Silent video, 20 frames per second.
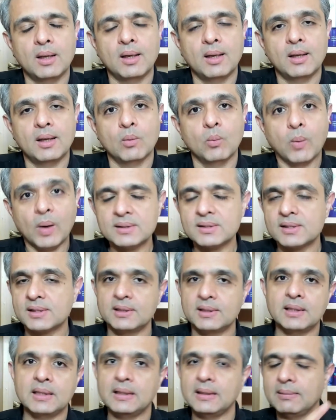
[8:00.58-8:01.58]
Once
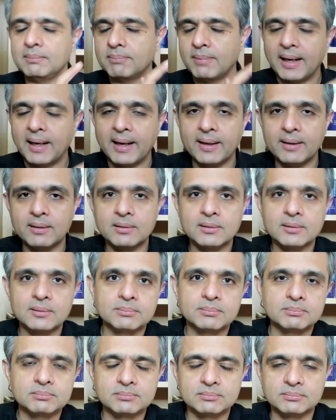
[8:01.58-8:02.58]
he had a
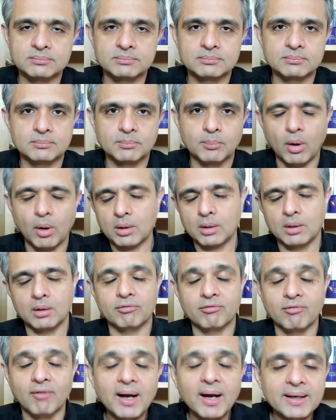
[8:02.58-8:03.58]
bottle of
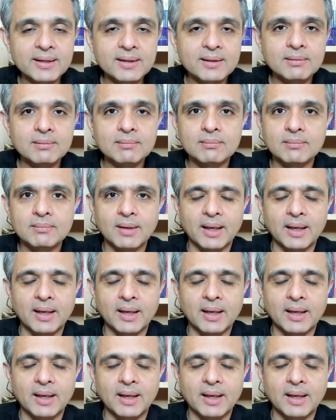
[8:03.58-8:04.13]
wine